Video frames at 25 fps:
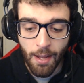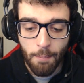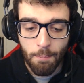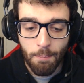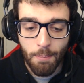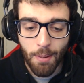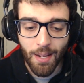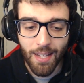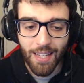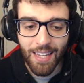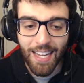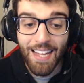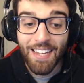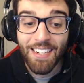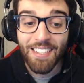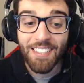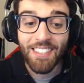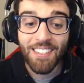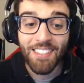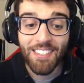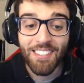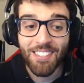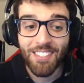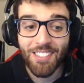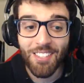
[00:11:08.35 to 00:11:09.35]

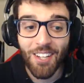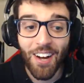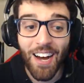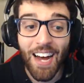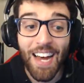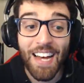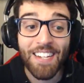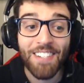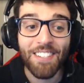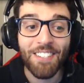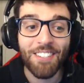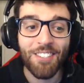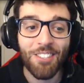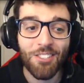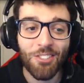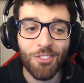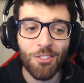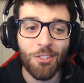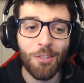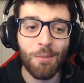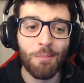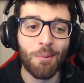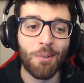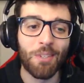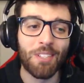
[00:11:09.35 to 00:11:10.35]
Planetside
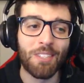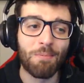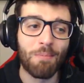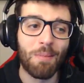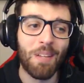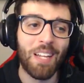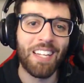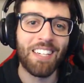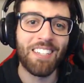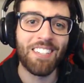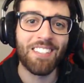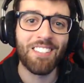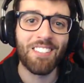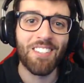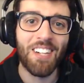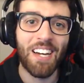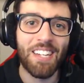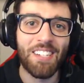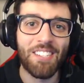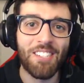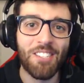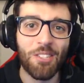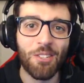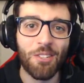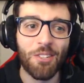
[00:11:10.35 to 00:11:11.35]
2, boys.
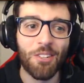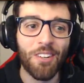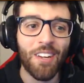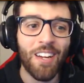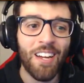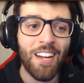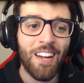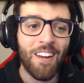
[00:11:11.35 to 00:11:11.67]
Planetside 2.